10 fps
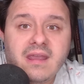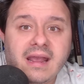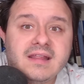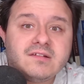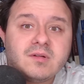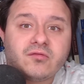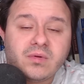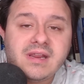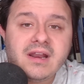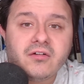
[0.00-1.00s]
And this was
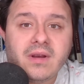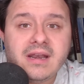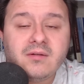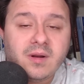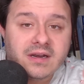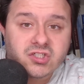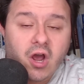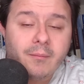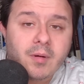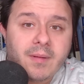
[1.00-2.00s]
reiterated when a
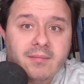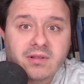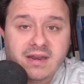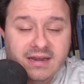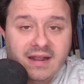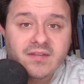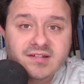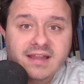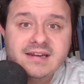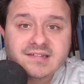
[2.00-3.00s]
top Republican, and again,
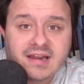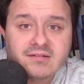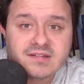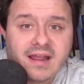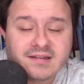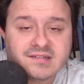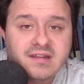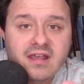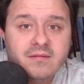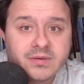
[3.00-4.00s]
this lady sounds nuts,
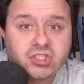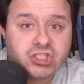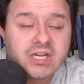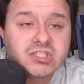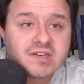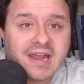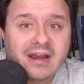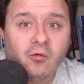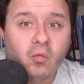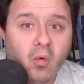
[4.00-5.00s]
but she just had
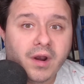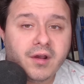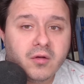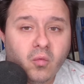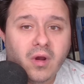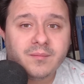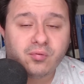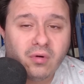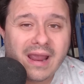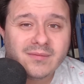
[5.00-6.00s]
a one on one
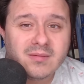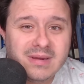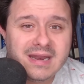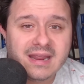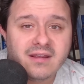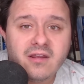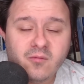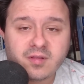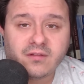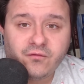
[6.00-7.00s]
private meeting
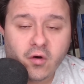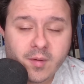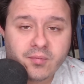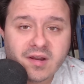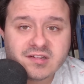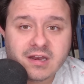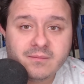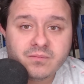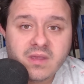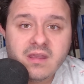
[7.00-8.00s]
with the former president,